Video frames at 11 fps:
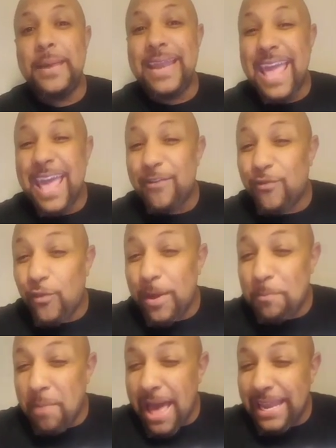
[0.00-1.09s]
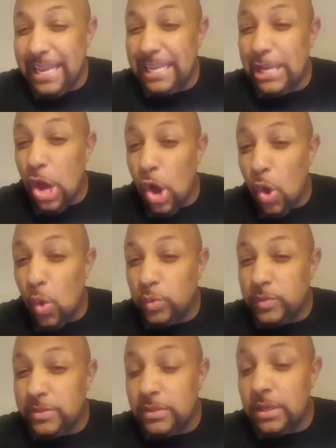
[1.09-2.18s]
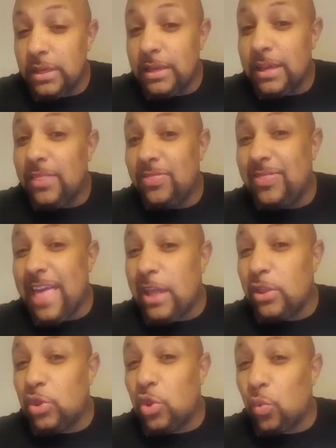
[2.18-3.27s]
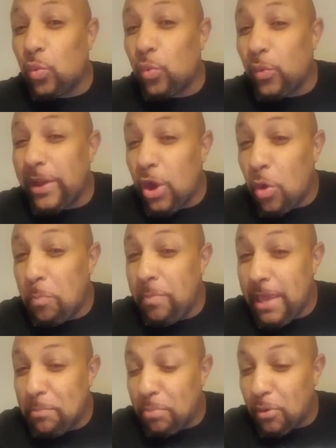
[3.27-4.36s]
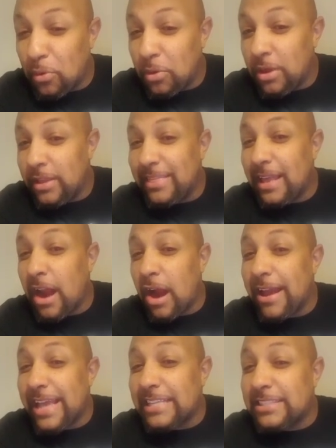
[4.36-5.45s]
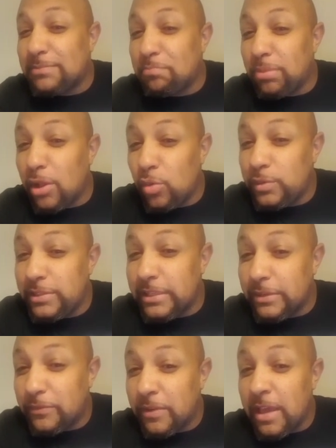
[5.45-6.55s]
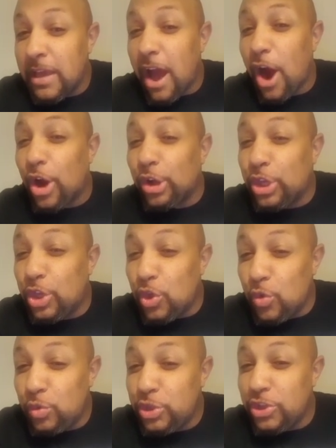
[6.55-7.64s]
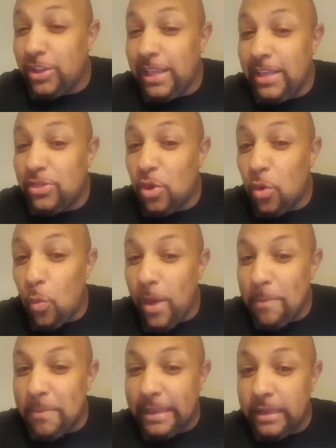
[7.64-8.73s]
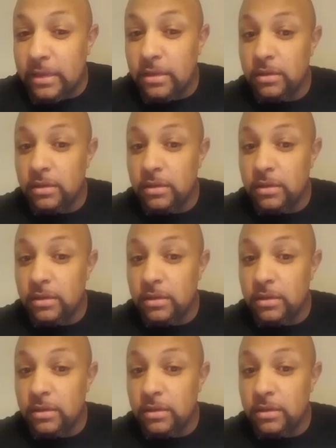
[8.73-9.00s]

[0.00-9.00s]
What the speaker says: But everybody knows that the real people that are explosive are usually the women.